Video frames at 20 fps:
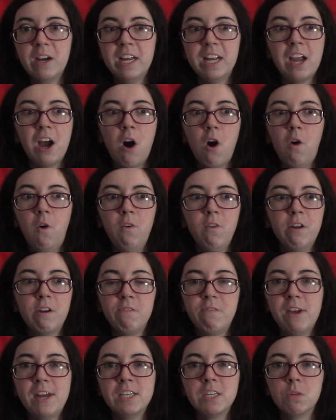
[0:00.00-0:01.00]
Like all of their
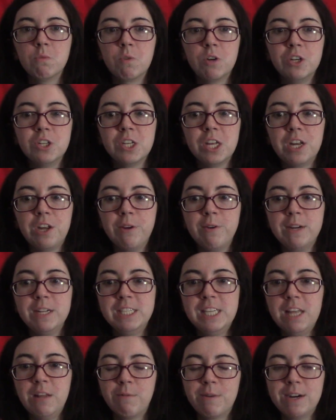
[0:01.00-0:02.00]
faces were just like you could
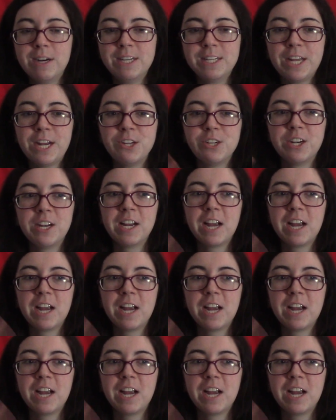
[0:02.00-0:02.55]
see the realization